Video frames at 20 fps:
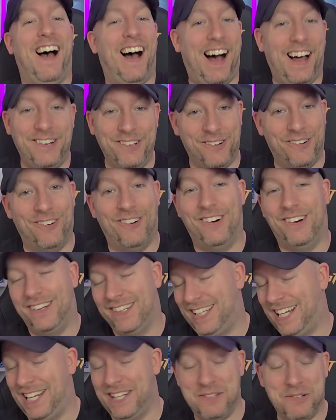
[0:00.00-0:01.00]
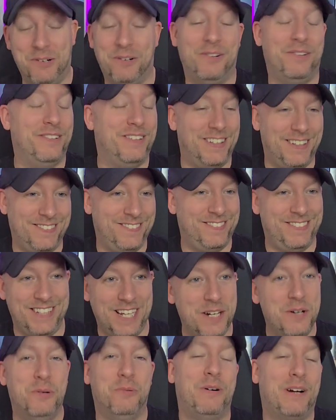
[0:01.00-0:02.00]
I know,
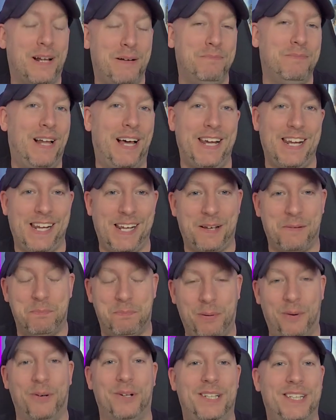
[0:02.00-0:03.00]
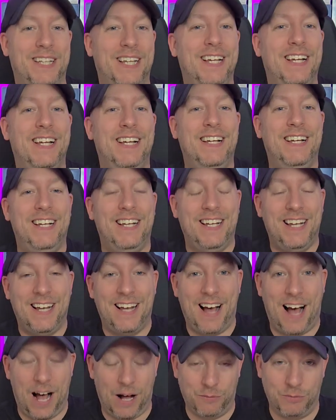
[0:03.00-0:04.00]
you know what I'm like. But
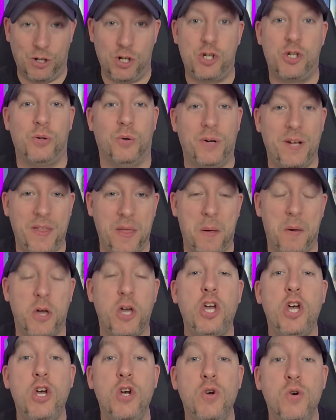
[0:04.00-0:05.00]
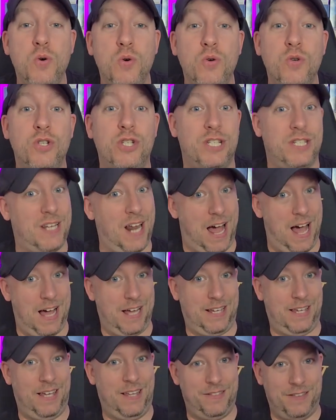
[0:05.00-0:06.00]
I'm going to show you the huge
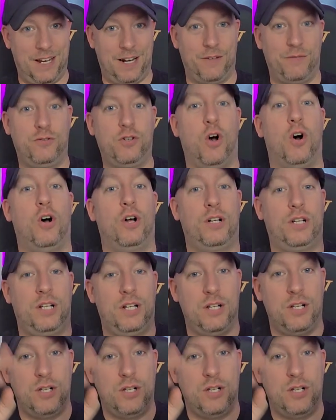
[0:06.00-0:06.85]
stack that I've got.